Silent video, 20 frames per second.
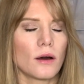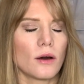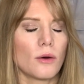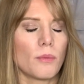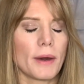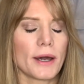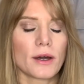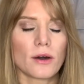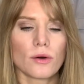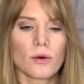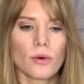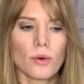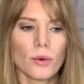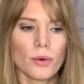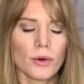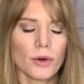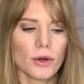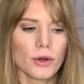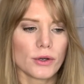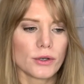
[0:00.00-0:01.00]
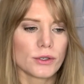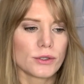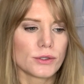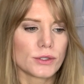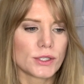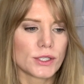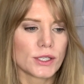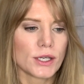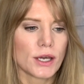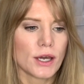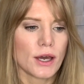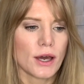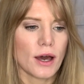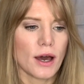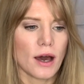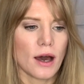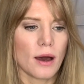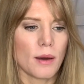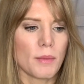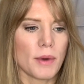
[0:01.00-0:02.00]
Michael Kors,
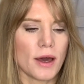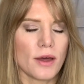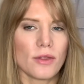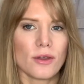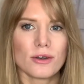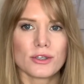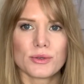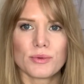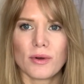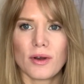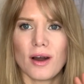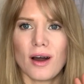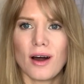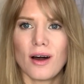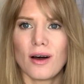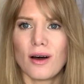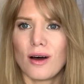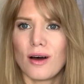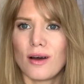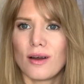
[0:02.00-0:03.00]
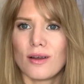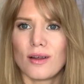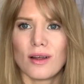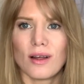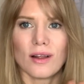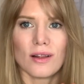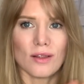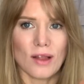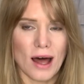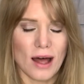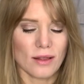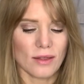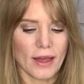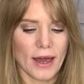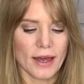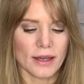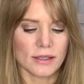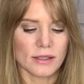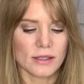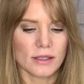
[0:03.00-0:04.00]
and those were all a lot
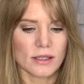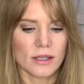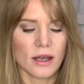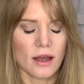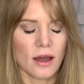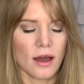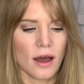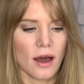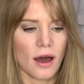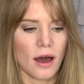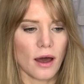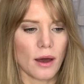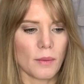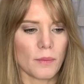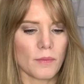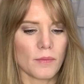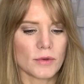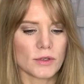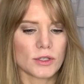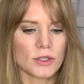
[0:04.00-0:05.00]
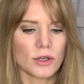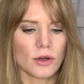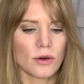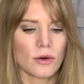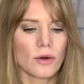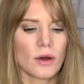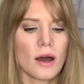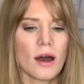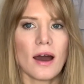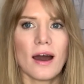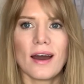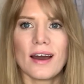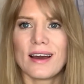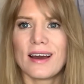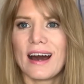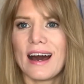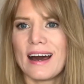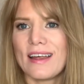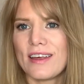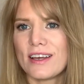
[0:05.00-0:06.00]
less. So
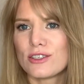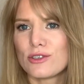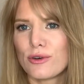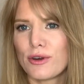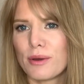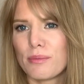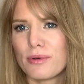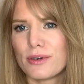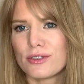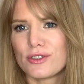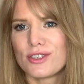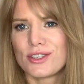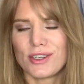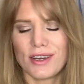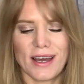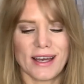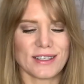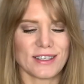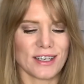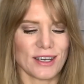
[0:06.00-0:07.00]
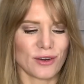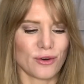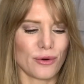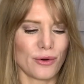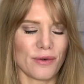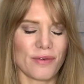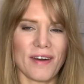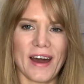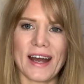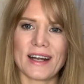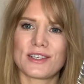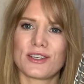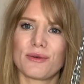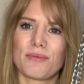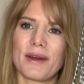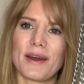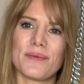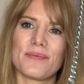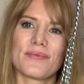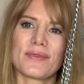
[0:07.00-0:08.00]
I think Tory Burch still has that cool factor,
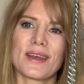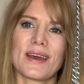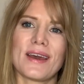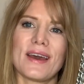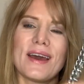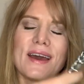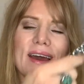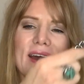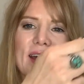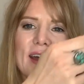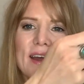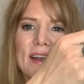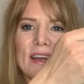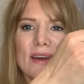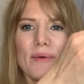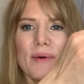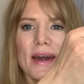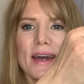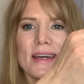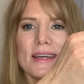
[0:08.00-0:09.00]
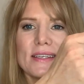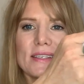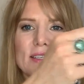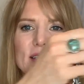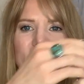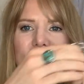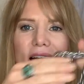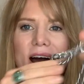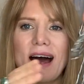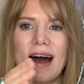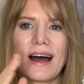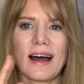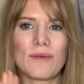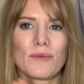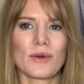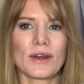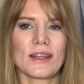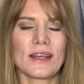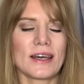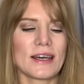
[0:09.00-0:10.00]
but anyways,
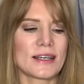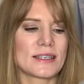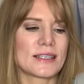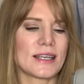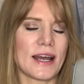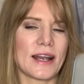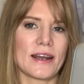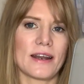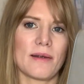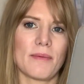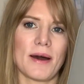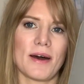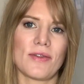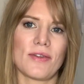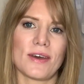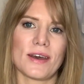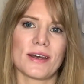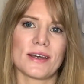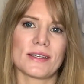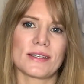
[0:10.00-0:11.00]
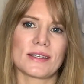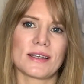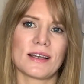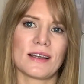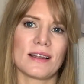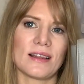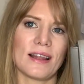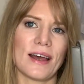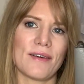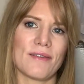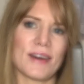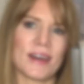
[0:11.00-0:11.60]
really excited about this, love